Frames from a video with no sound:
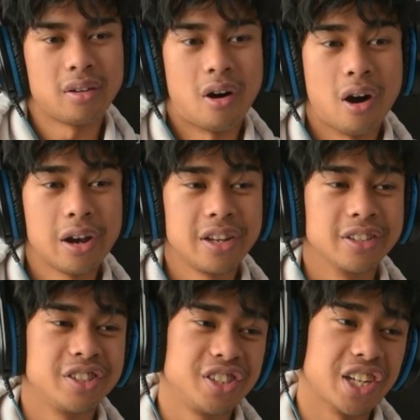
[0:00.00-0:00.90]

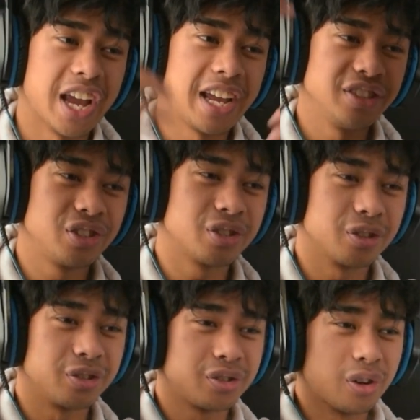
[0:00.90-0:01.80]
Anya's changed
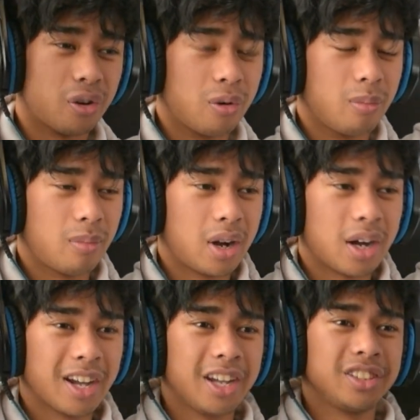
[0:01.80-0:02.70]
her so
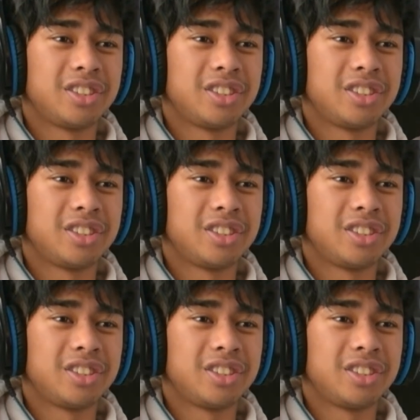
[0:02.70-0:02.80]
much.